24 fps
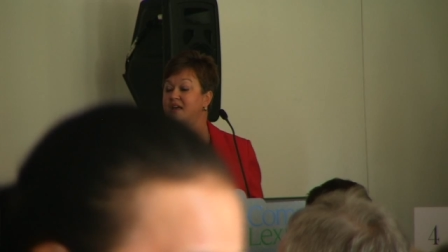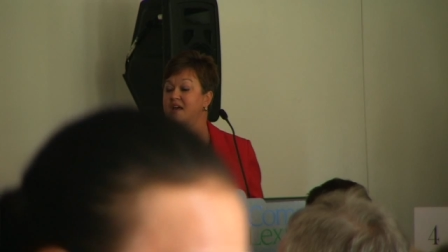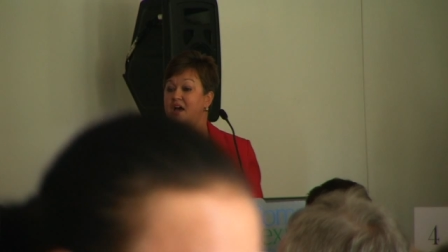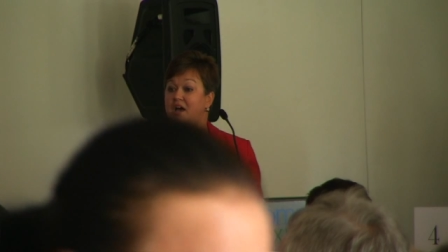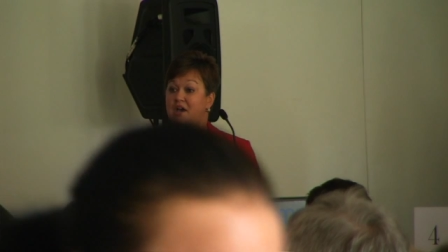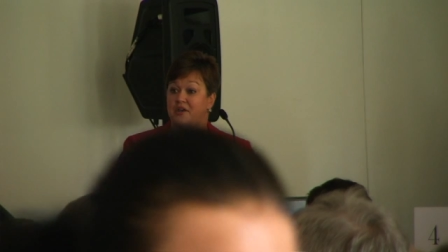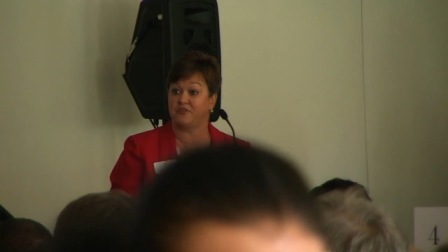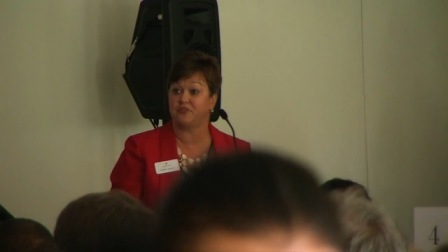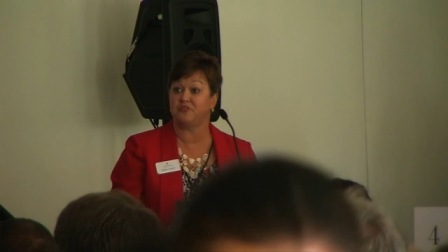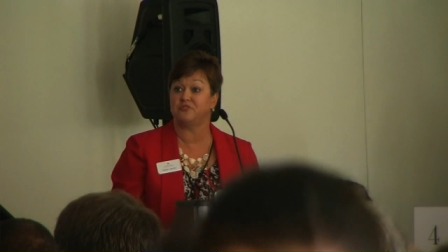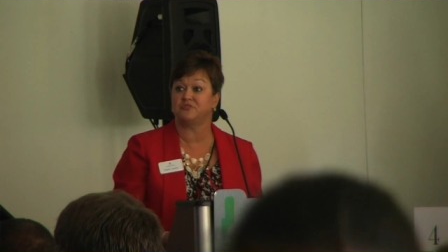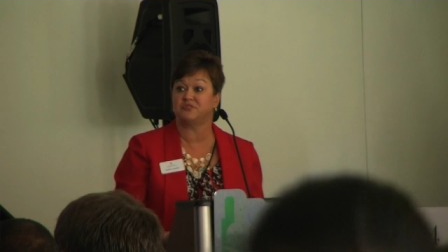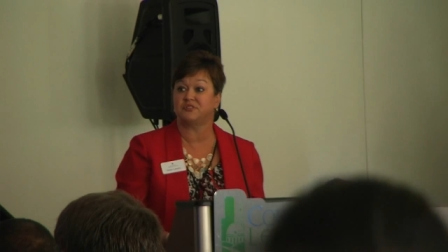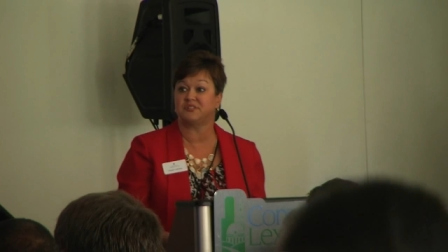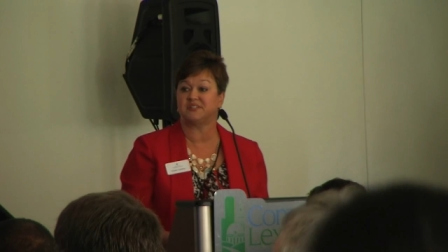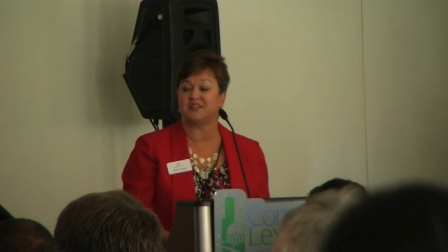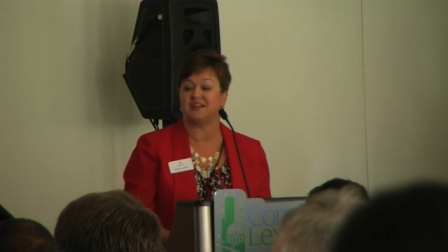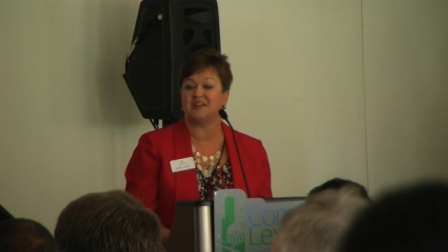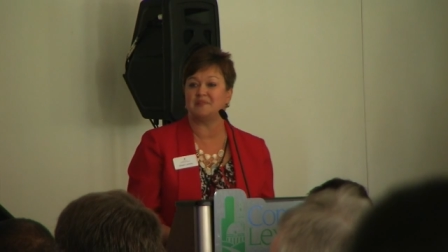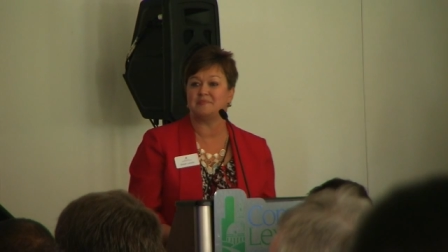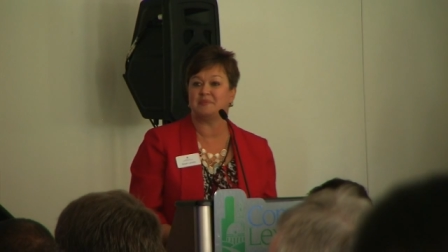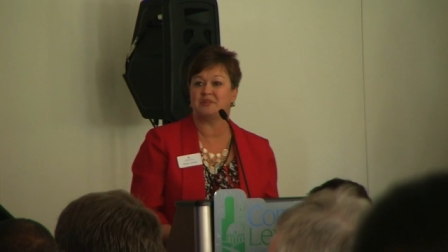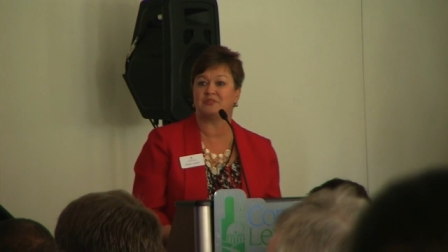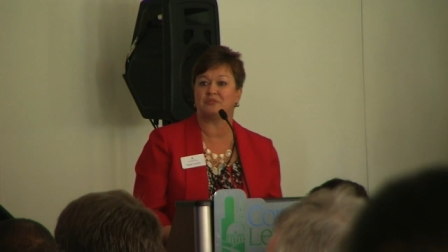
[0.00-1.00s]
others
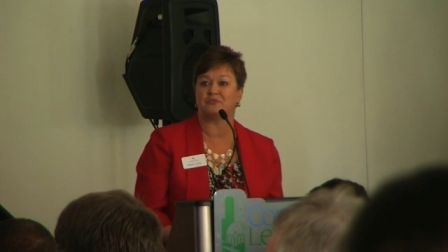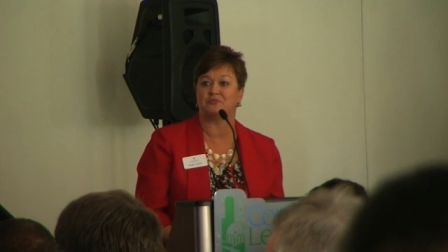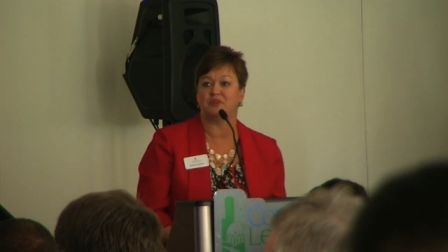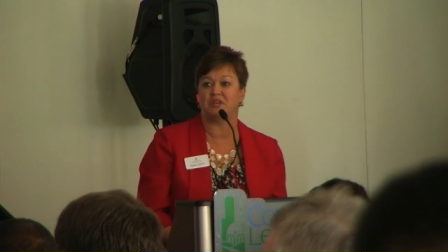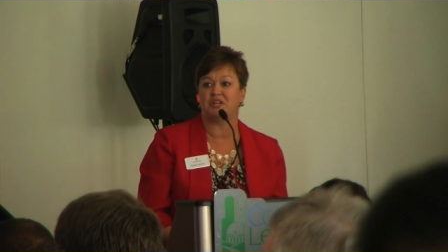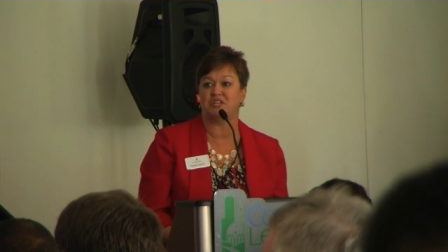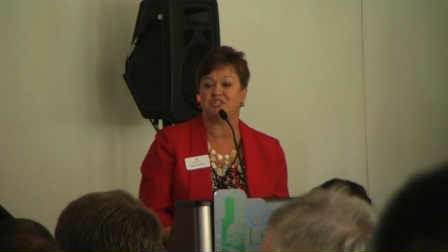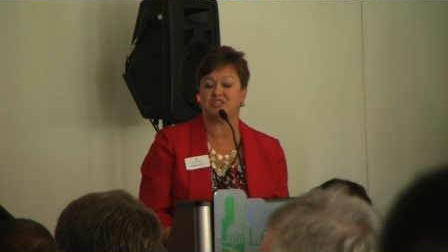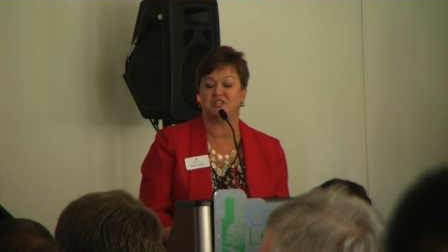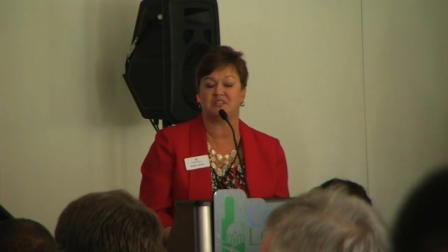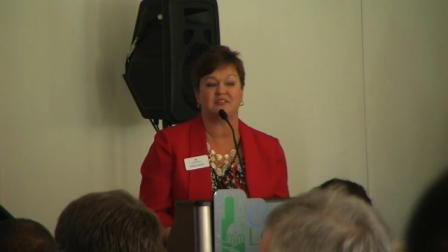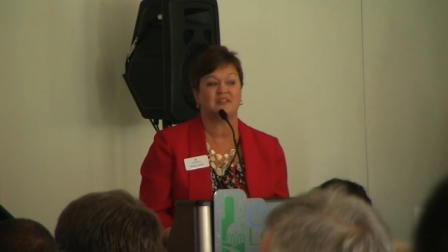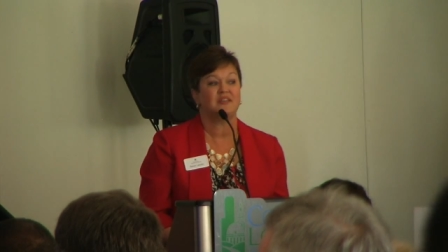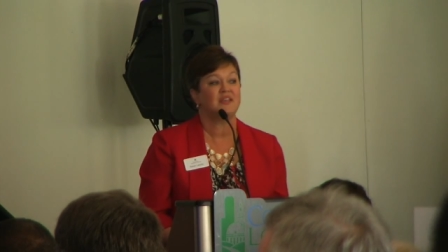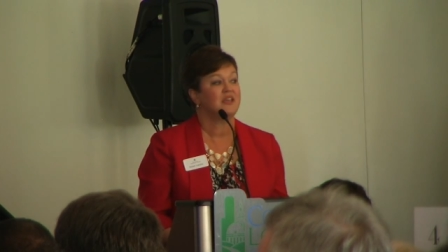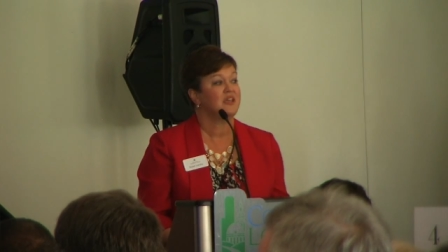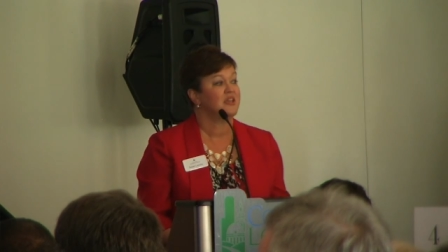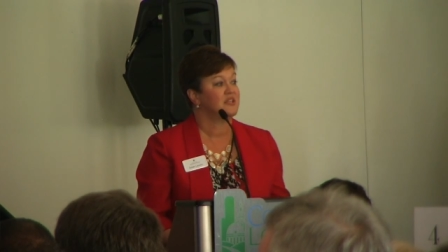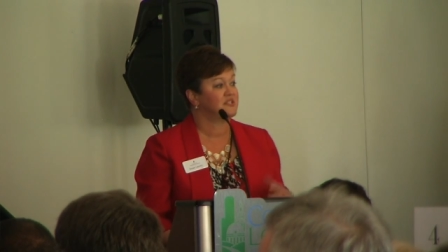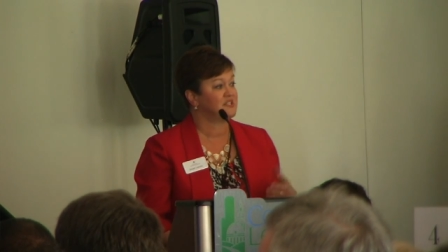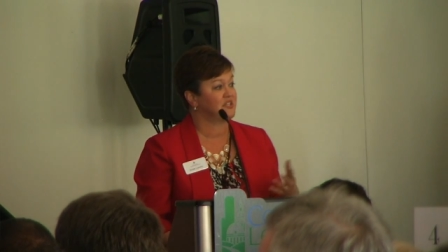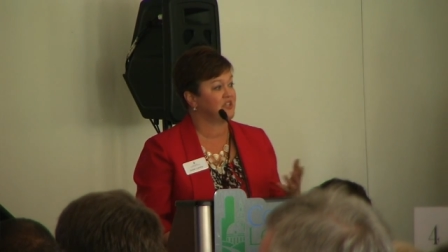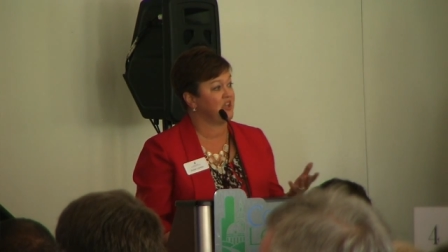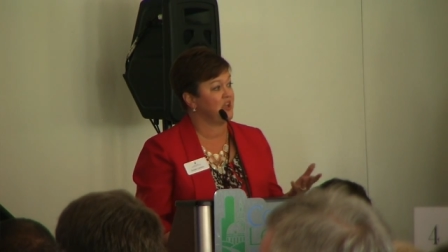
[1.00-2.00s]
in the region,
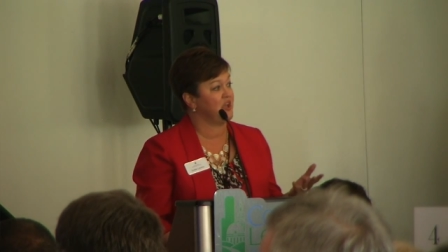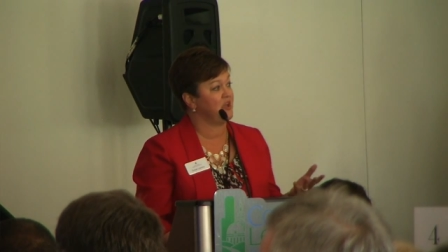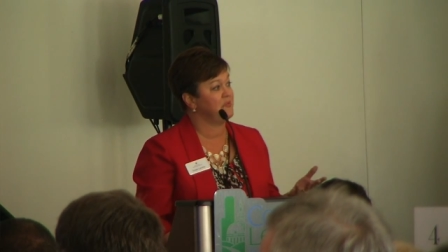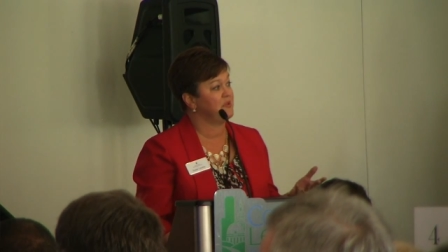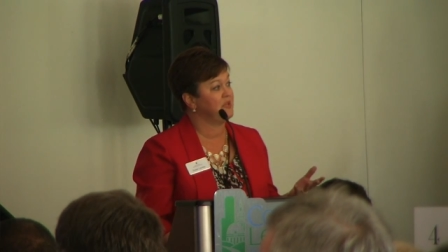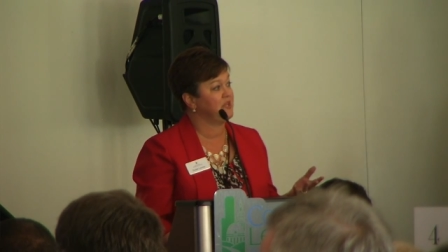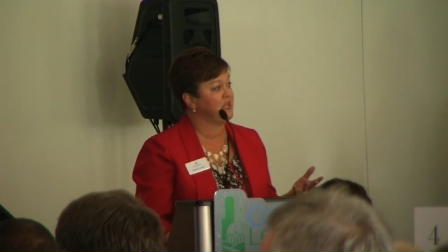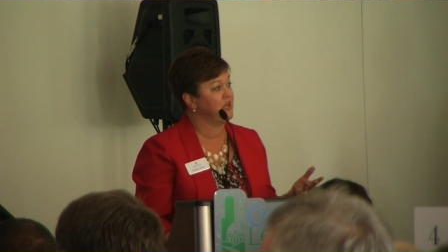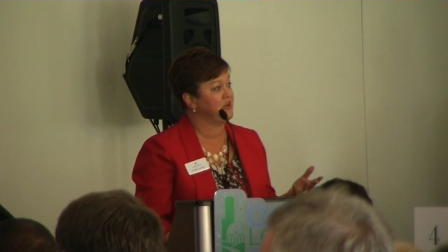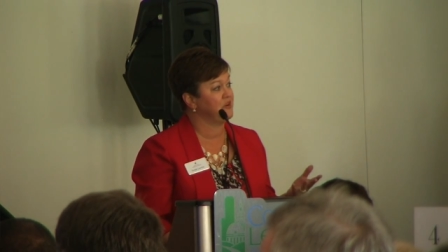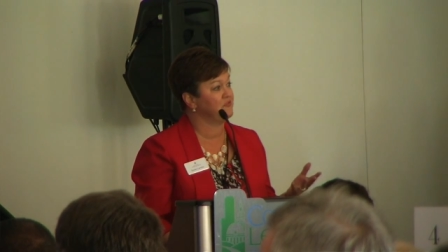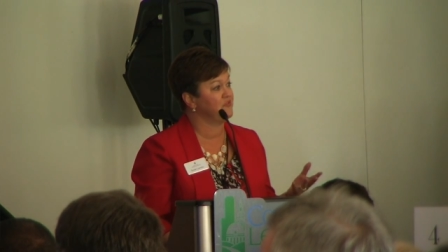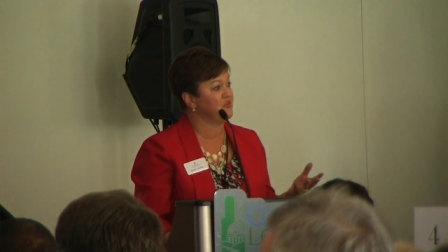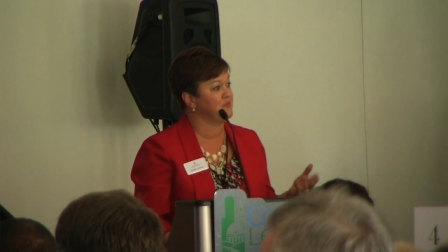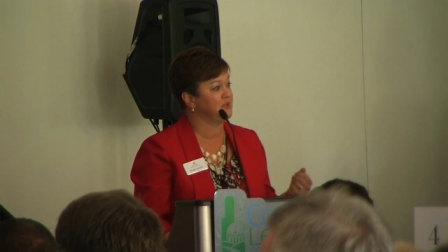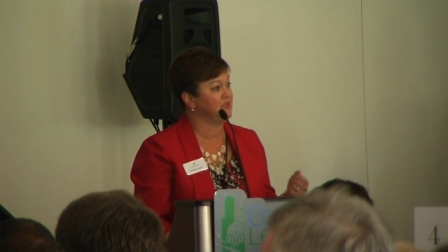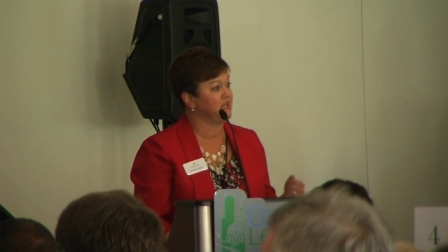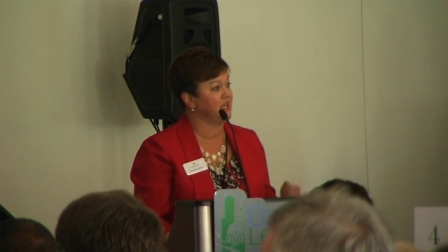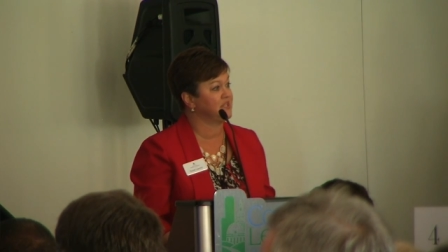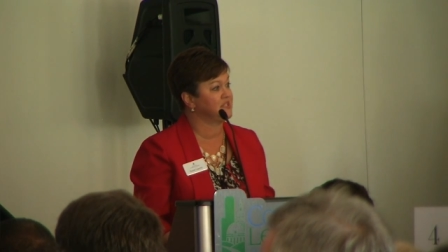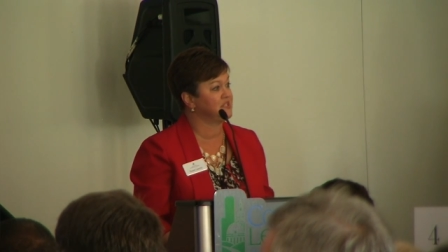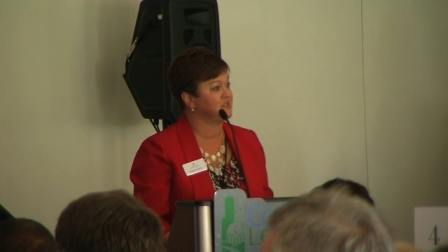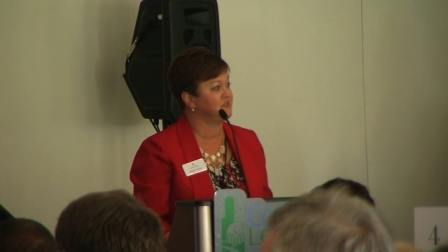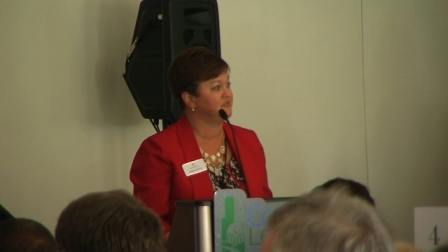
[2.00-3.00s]
to come and hear from
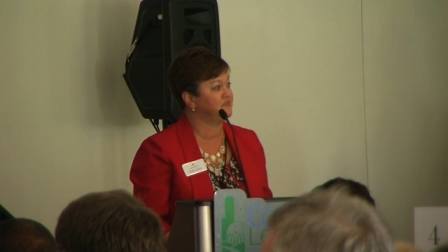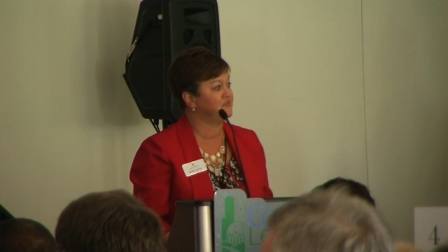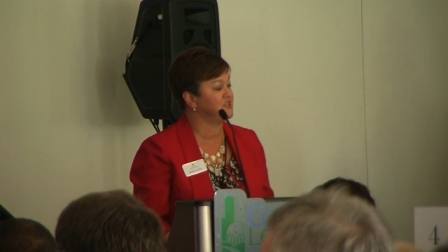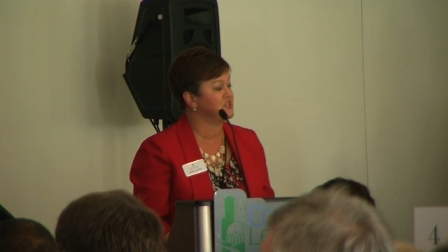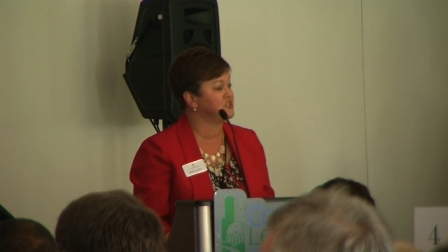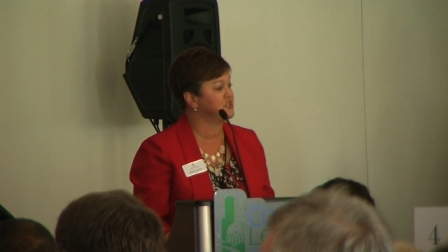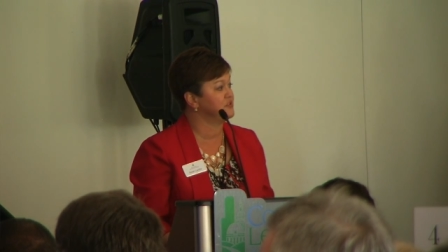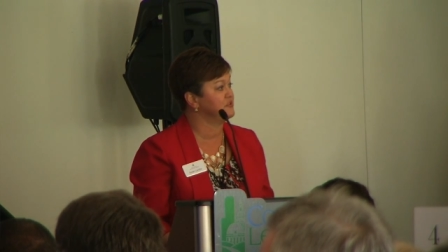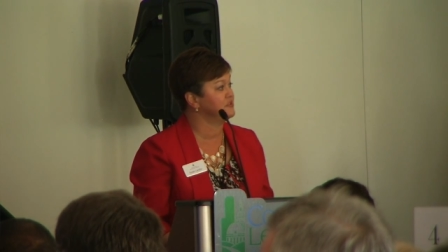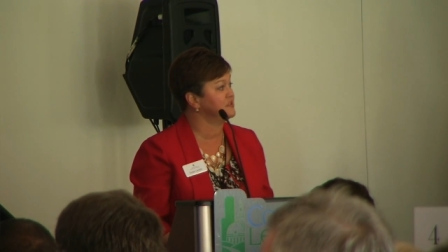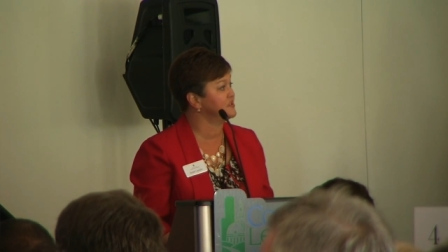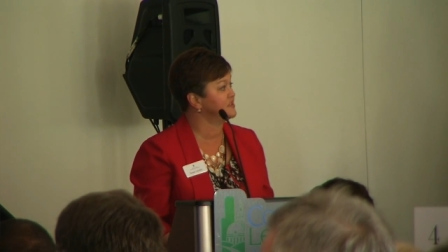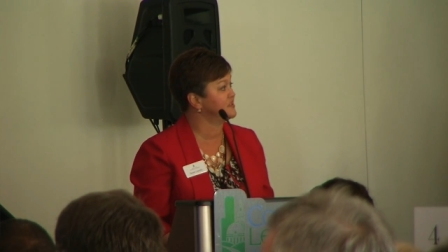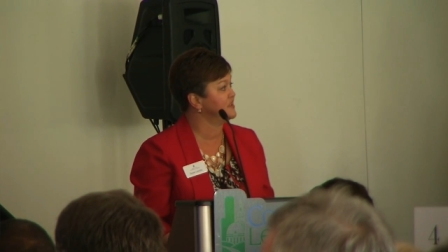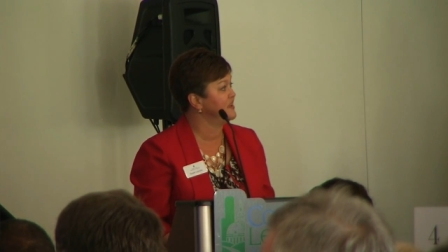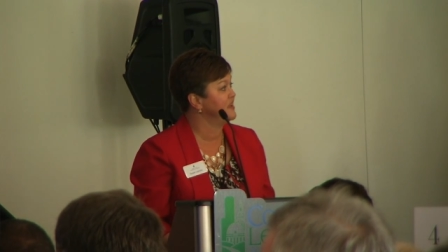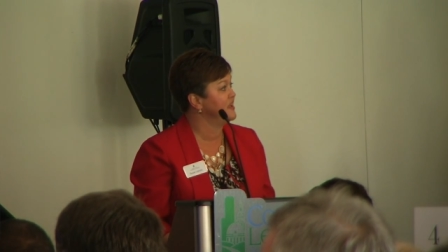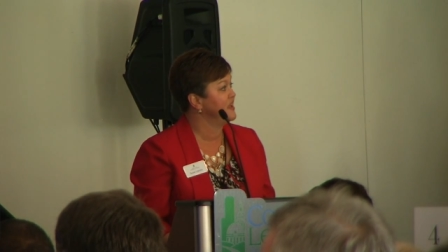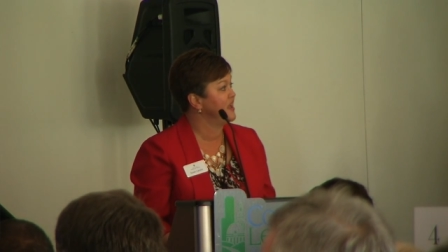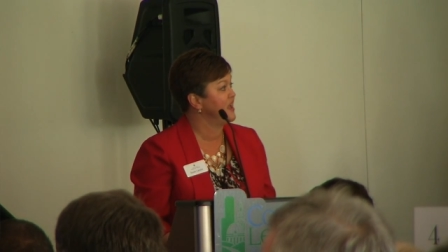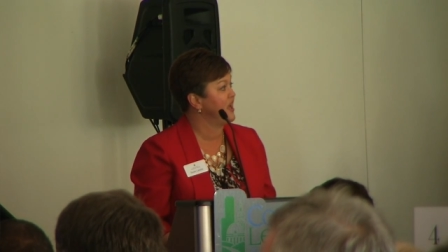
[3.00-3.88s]
elected officials,